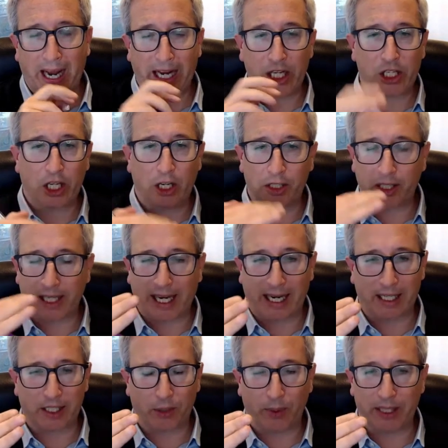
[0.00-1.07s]
and childhood
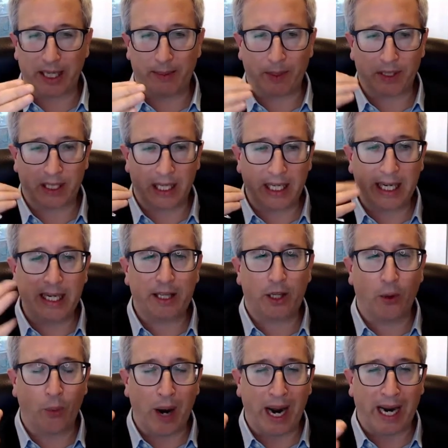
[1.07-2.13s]
cancer was able to lead the
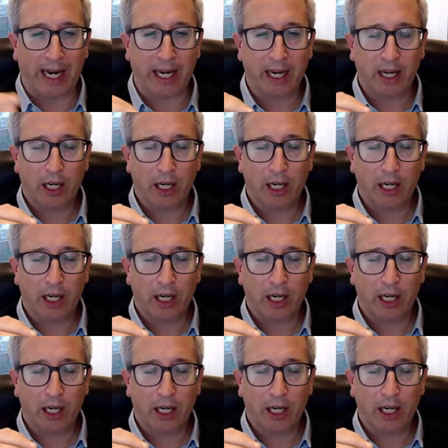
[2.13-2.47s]
way